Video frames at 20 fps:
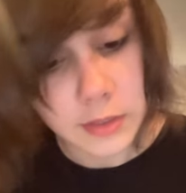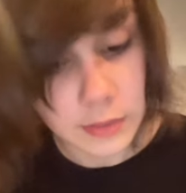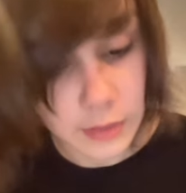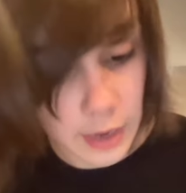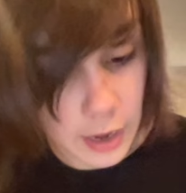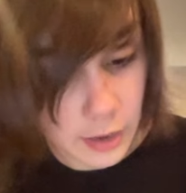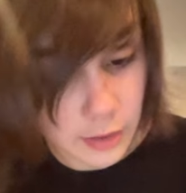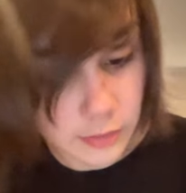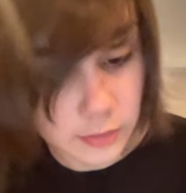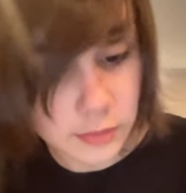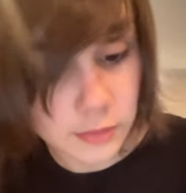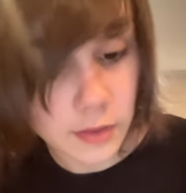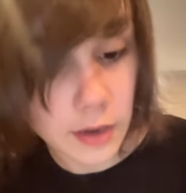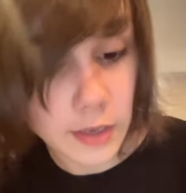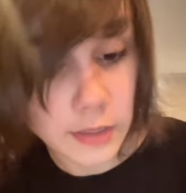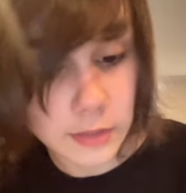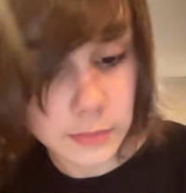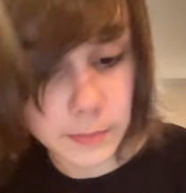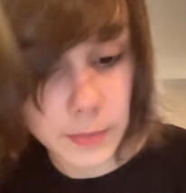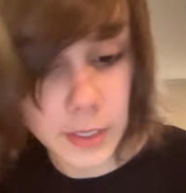
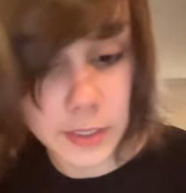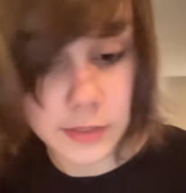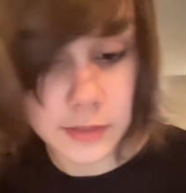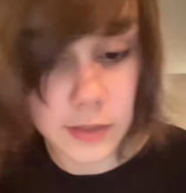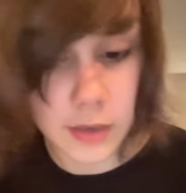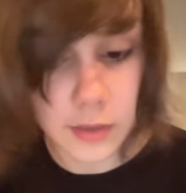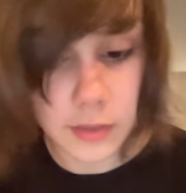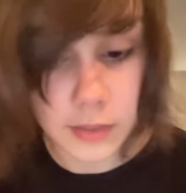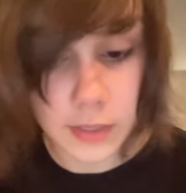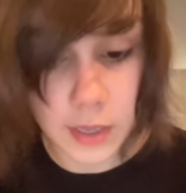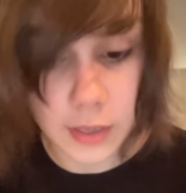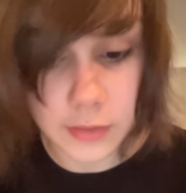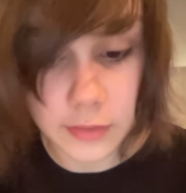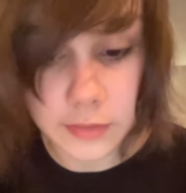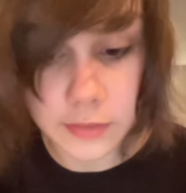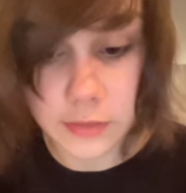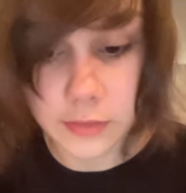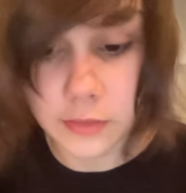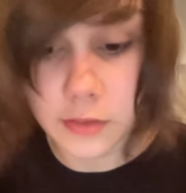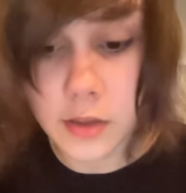Characterized by dark
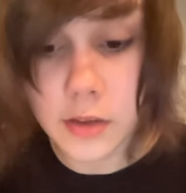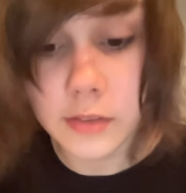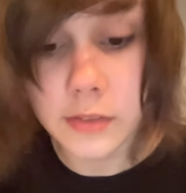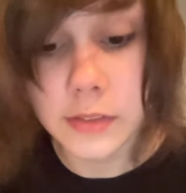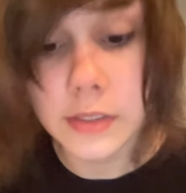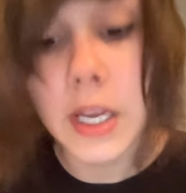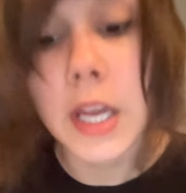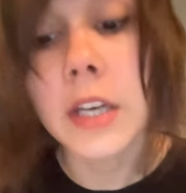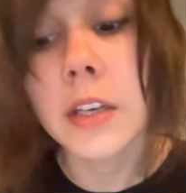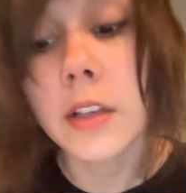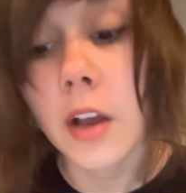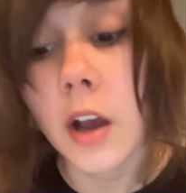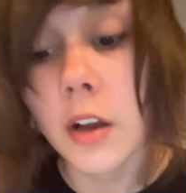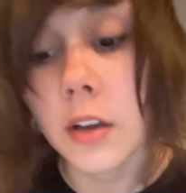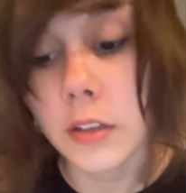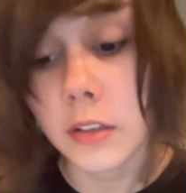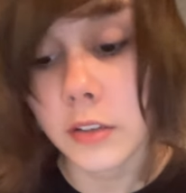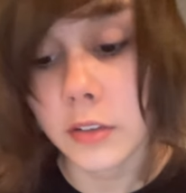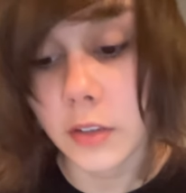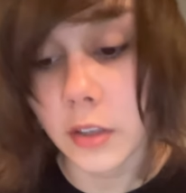colors alongside
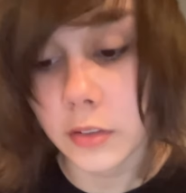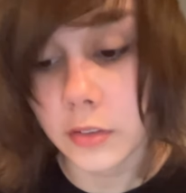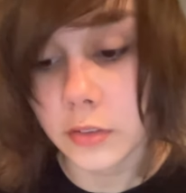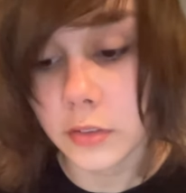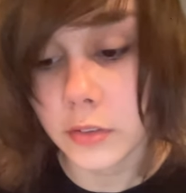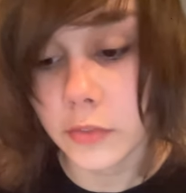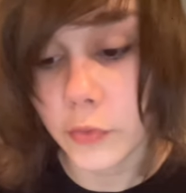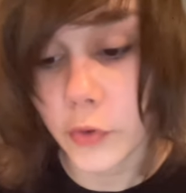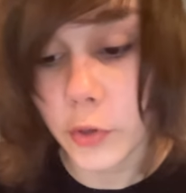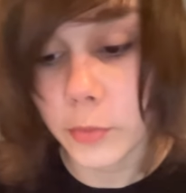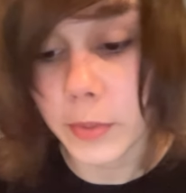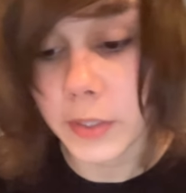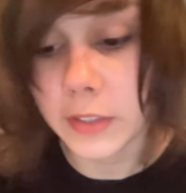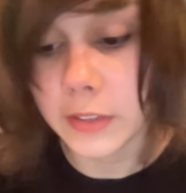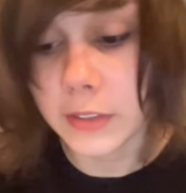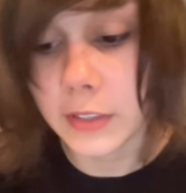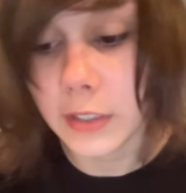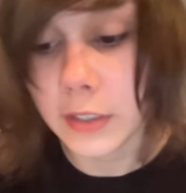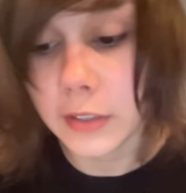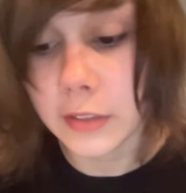claustrophobic
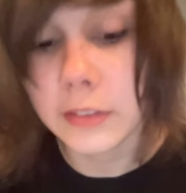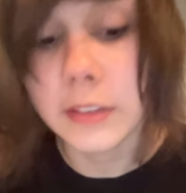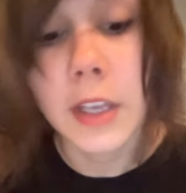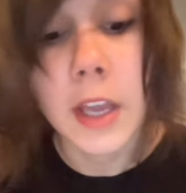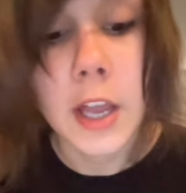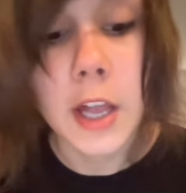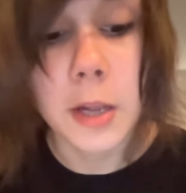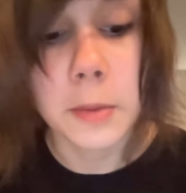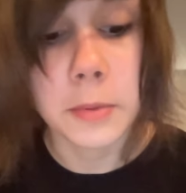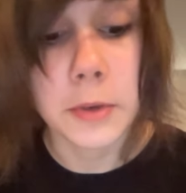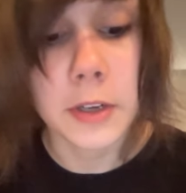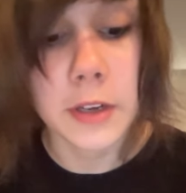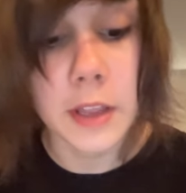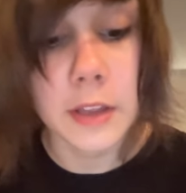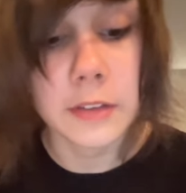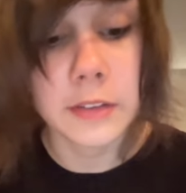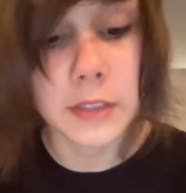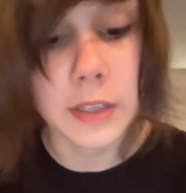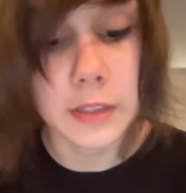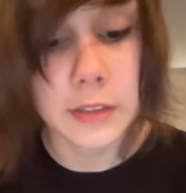settings, a
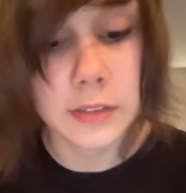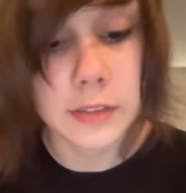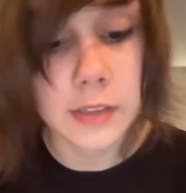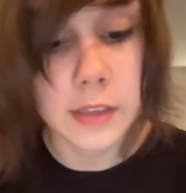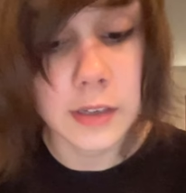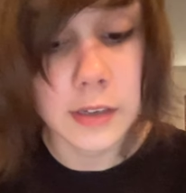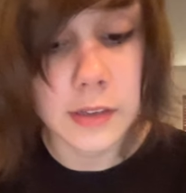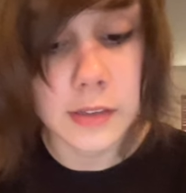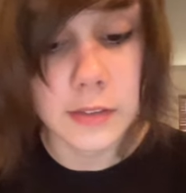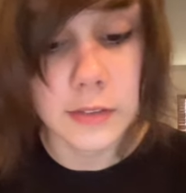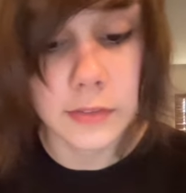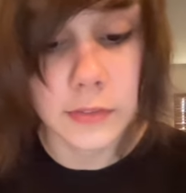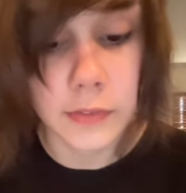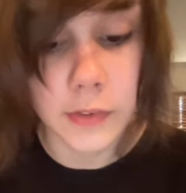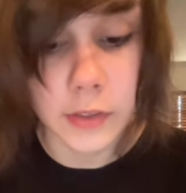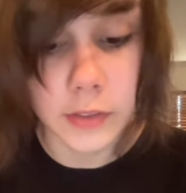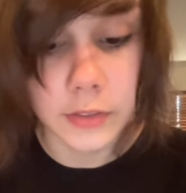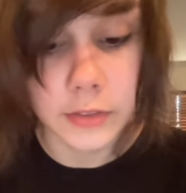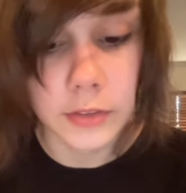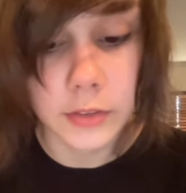pronounced aesthetic is
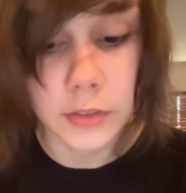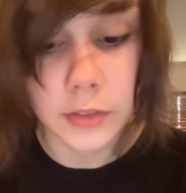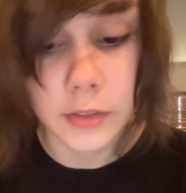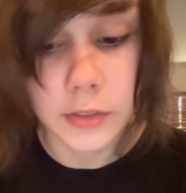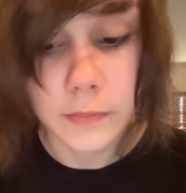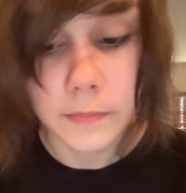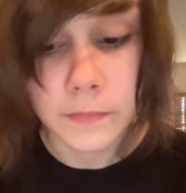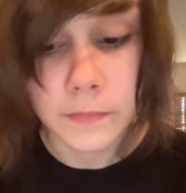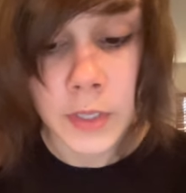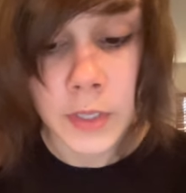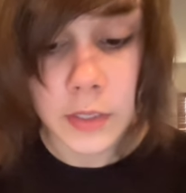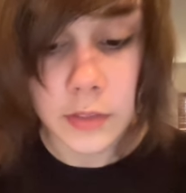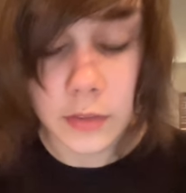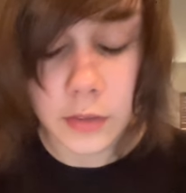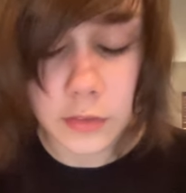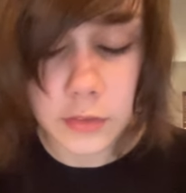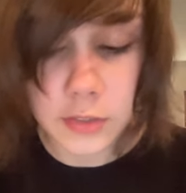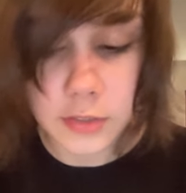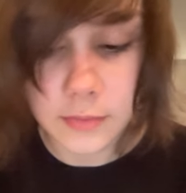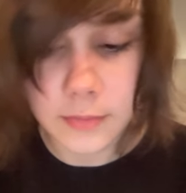fostered.
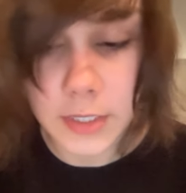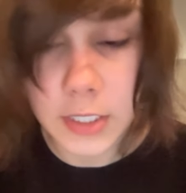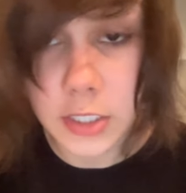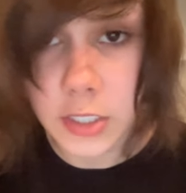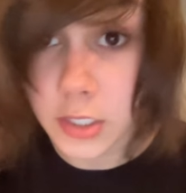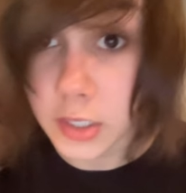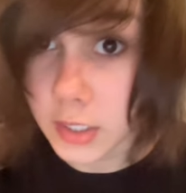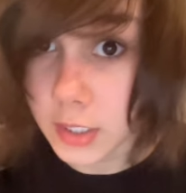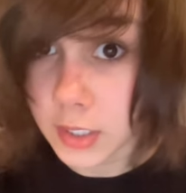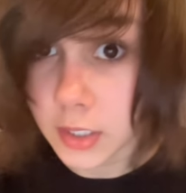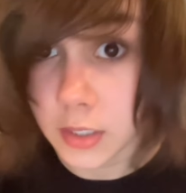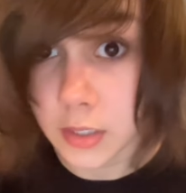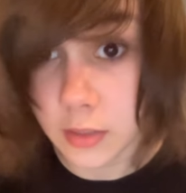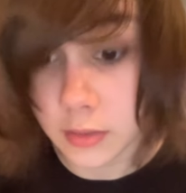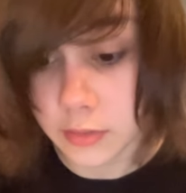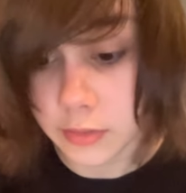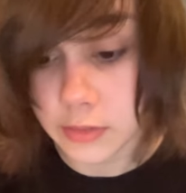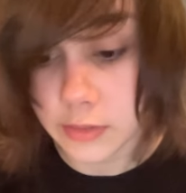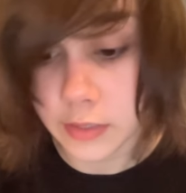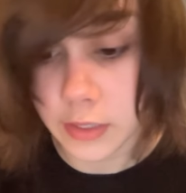Not to mention the
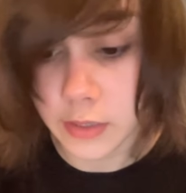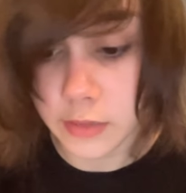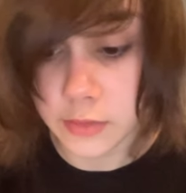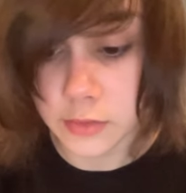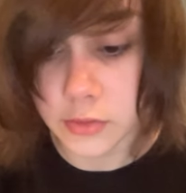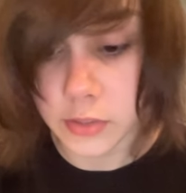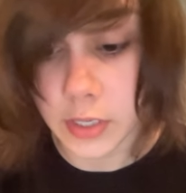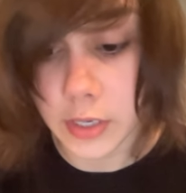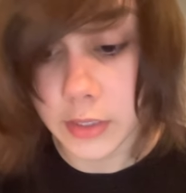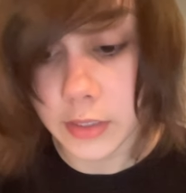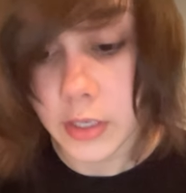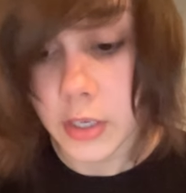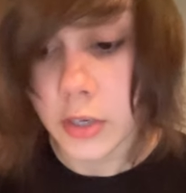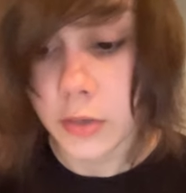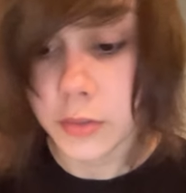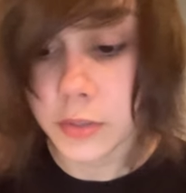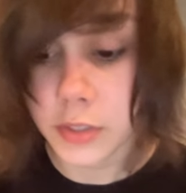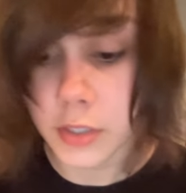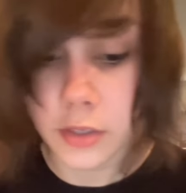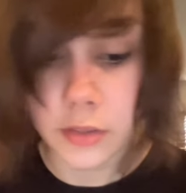eerie soundtrack,
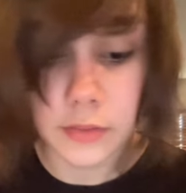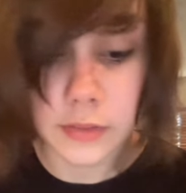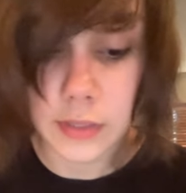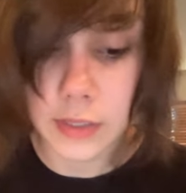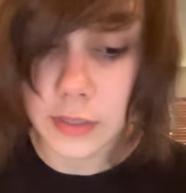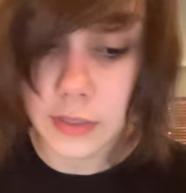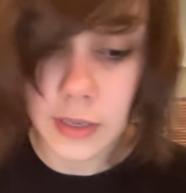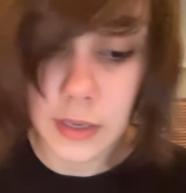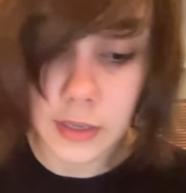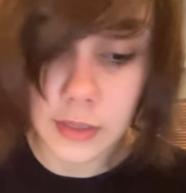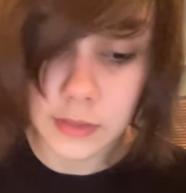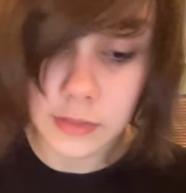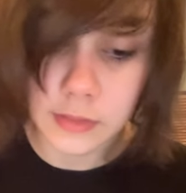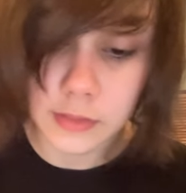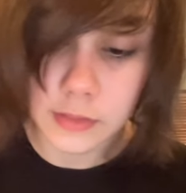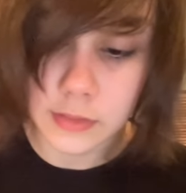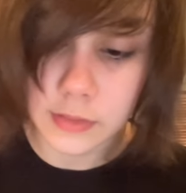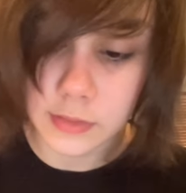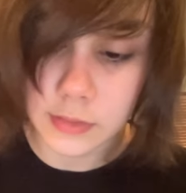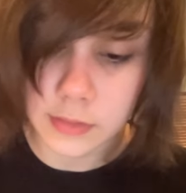which only
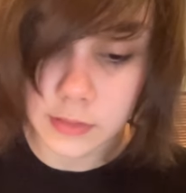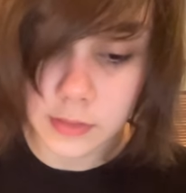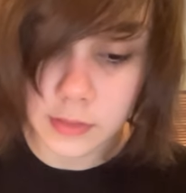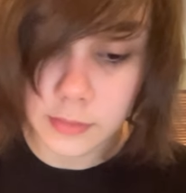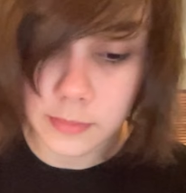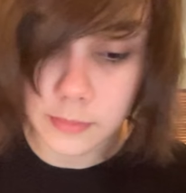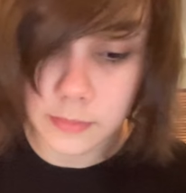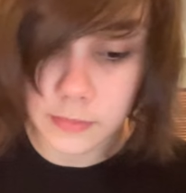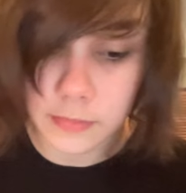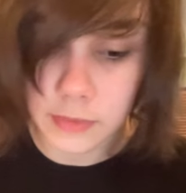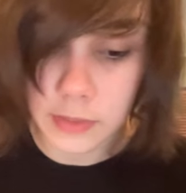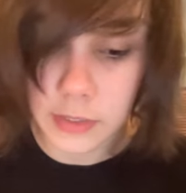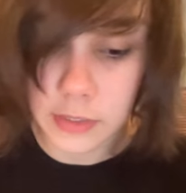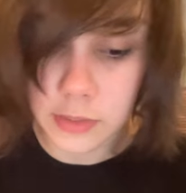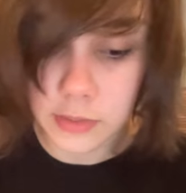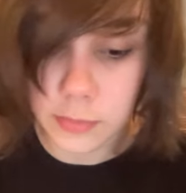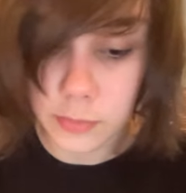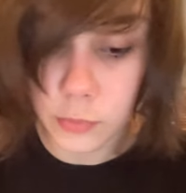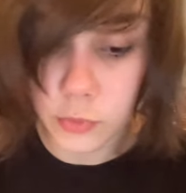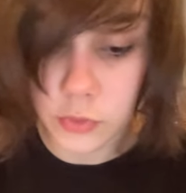enhances them
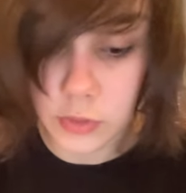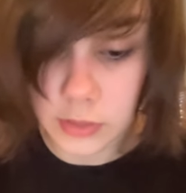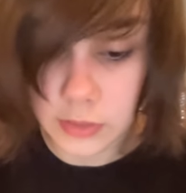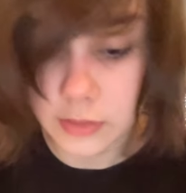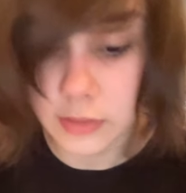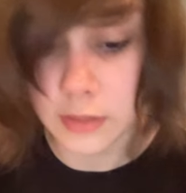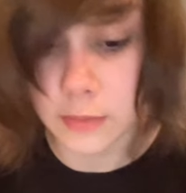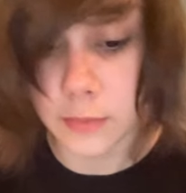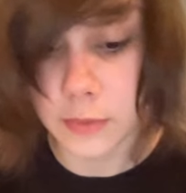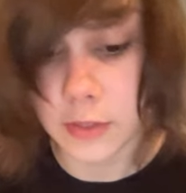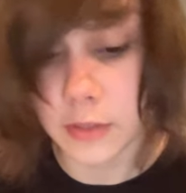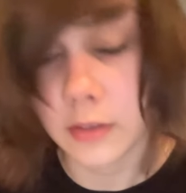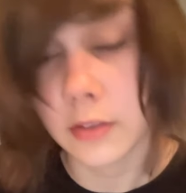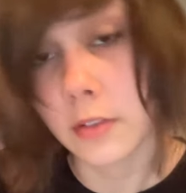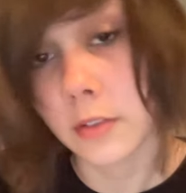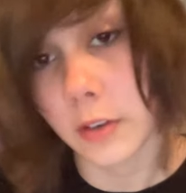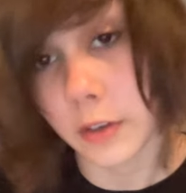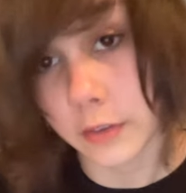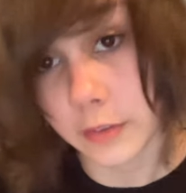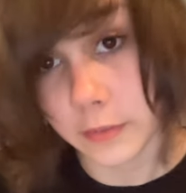each mood exhibited
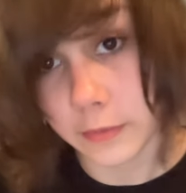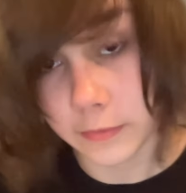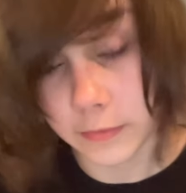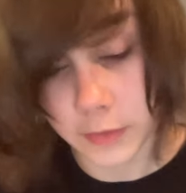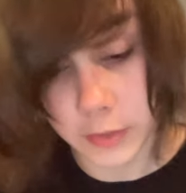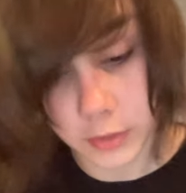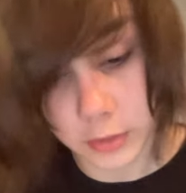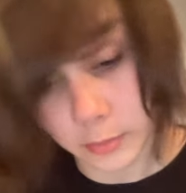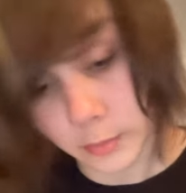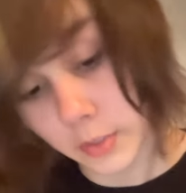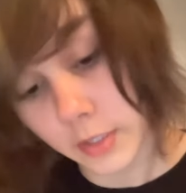throughout the film.